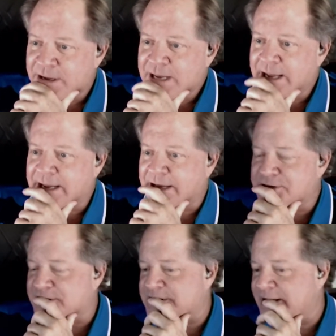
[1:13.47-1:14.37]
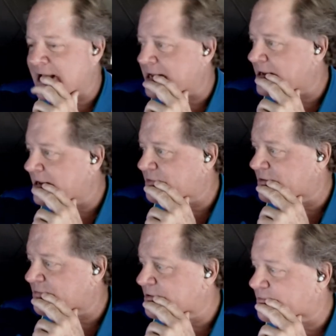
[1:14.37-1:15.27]
Again, just to kind of give you
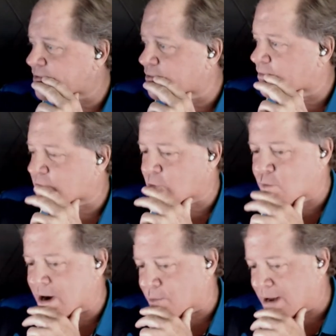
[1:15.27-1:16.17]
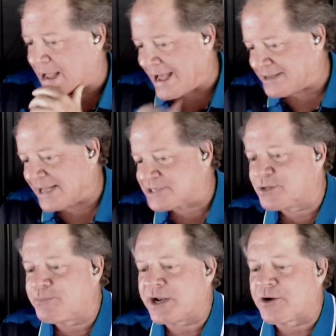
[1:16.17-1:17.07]
a feel for where we're at. And that's
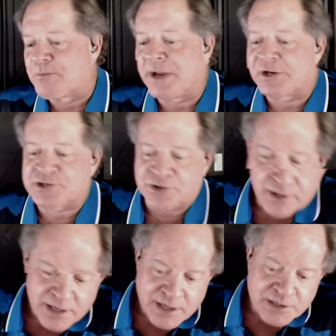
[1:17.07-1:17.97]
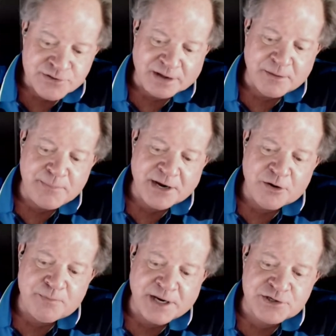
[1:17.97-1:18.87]
the bigger picture. So on the bigger
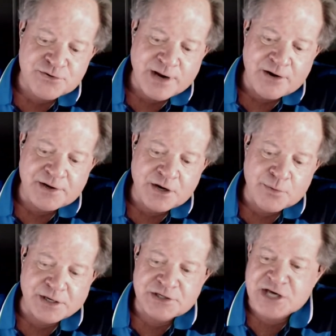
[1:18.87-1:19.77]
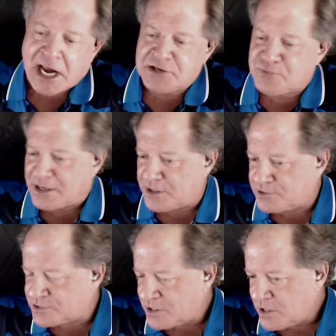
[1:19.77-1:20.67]
picture out here, we're going to change
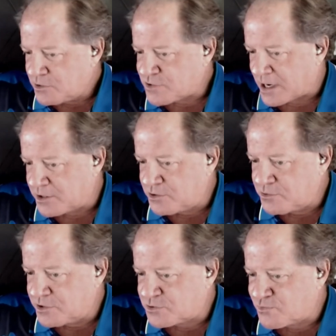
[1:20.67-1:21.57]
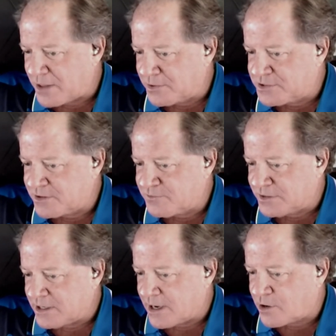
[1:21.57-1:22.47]
windows. Try to do this
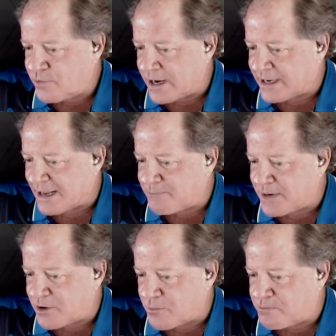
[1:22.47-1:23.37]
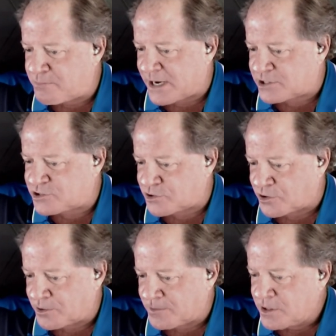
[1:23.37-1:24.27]
relatively quick. And that bigger
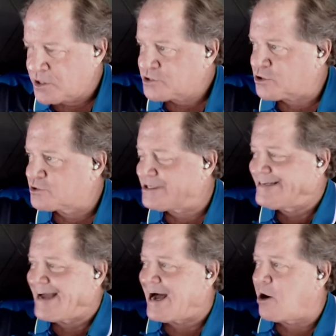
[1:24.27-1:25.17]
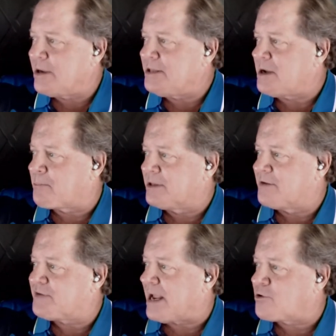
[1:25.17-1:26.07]
picture shows the Dow in the upper
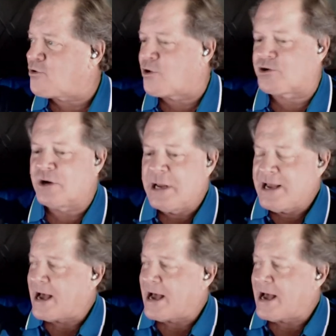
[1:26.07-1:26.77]
left-hand corner.